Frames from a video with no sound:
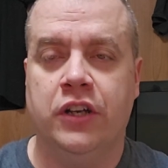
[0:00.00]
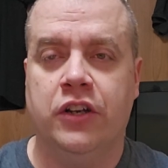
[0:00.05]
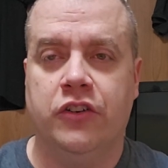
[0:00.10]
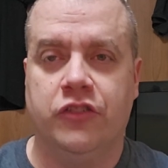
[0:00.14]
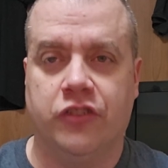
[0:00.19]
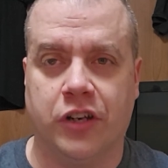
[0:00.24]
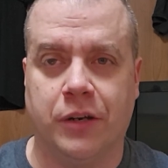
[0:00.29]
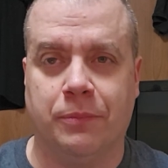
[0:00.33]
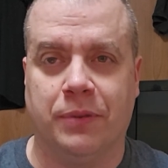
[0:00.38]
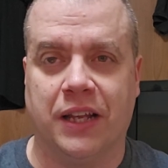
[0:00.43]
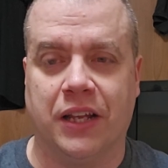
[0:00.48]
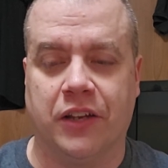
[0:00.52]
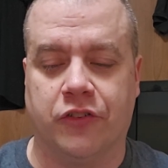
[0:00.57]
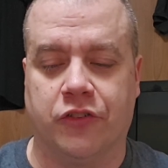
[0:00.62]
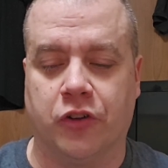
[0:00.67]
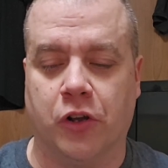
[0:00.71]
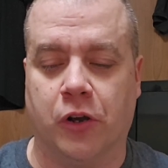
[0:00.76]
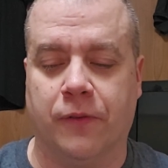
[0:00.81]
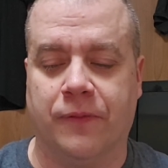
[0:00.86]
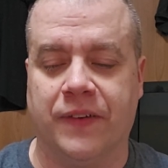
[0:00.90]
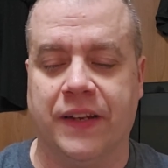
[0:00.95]
She plays
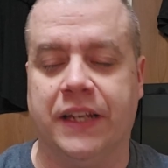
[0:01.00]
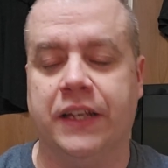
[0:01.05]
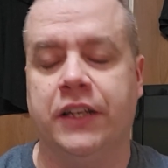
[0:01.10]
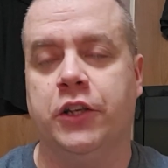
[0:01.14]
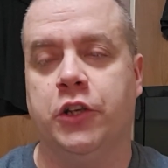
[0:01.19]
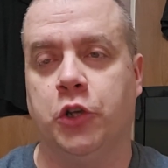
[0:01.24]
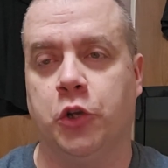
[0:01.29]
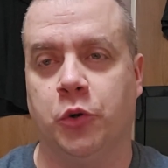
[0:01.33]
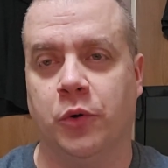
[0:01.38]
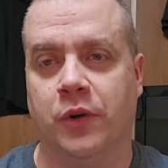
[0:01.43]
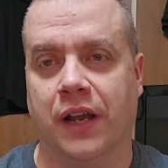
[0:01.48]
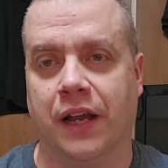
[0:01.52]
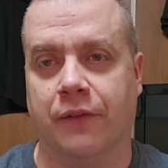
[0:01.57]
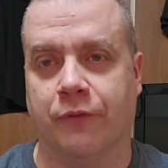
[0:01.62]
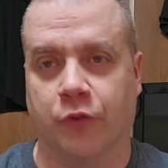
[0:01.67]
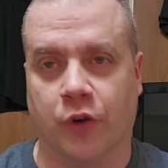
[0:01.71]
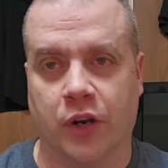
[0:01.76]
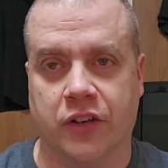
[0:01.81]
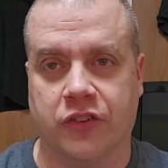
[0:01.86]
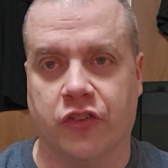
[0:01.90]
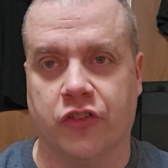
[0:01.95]
Sophie. You have
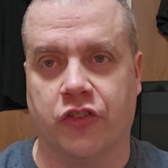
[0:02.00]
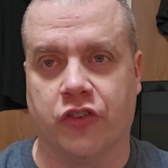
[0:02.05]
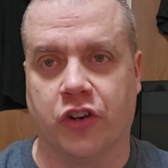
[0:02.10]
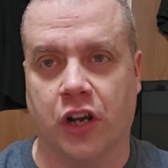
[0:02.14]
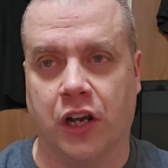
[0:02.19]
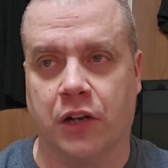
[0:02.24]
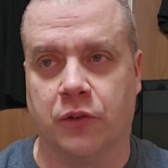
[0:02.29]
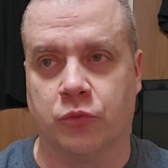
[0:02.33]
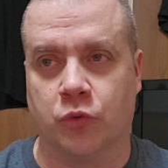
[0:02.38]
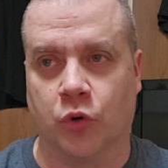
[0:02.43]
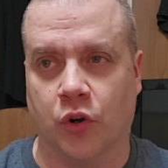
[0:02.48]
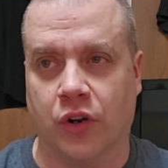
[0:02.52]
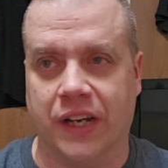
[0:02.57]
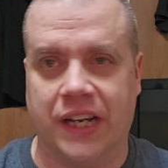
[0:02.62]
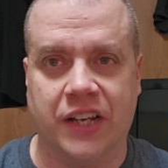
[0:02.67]
Frances Conroy.